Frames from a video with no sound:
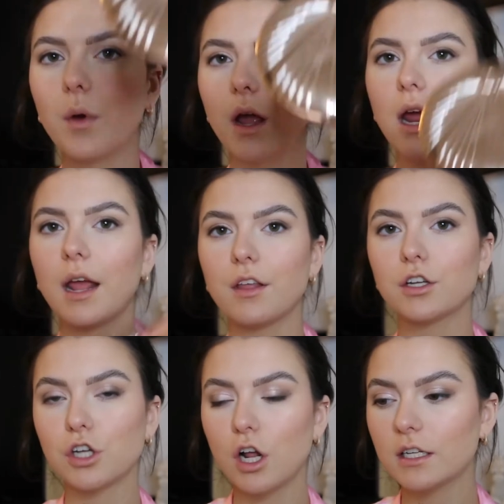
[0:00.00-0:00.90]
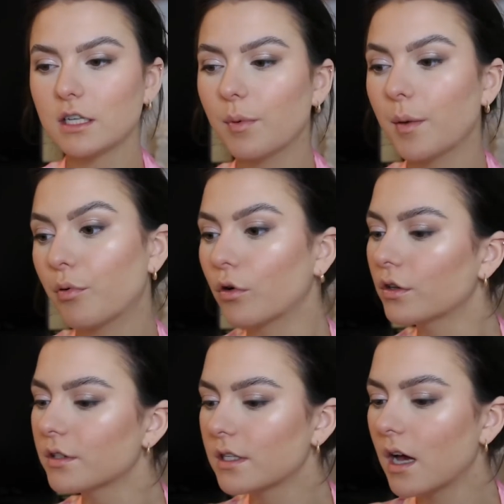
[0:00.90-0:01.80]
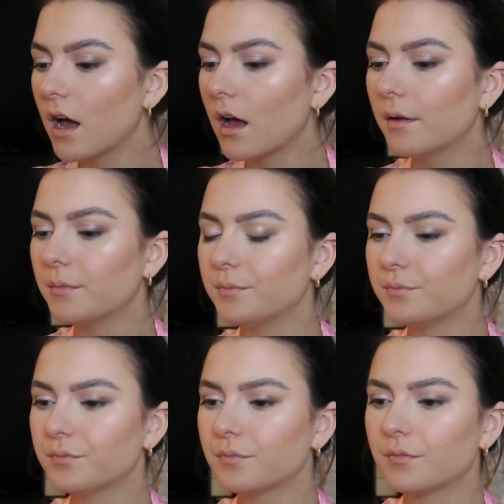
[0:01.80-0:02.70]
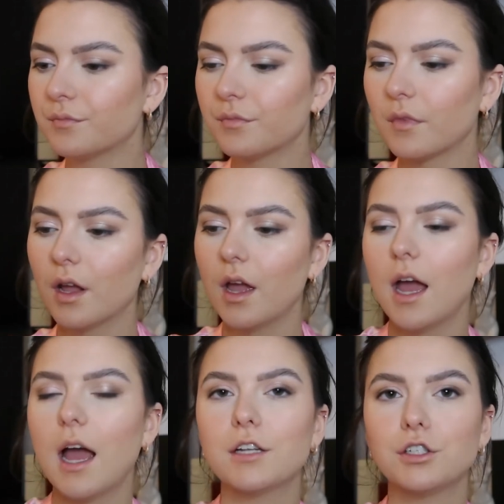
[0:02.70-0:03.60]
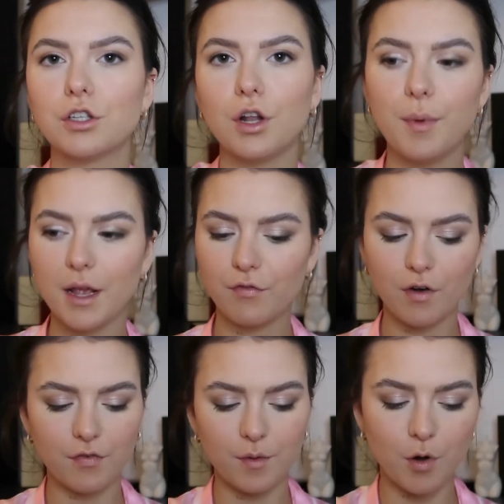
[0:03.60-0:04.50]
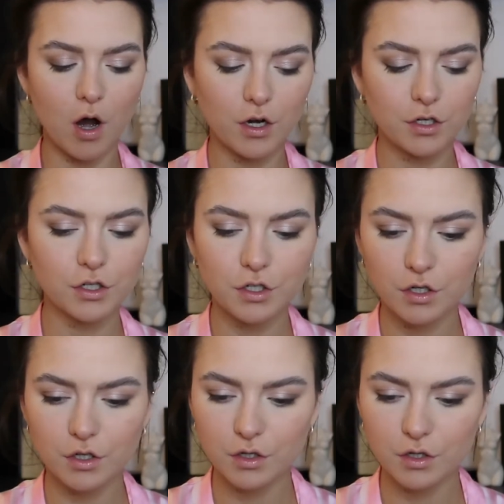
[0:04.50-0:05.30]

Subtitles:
with a Charlotte Tilbury bronzer and just on a big fluffy brush,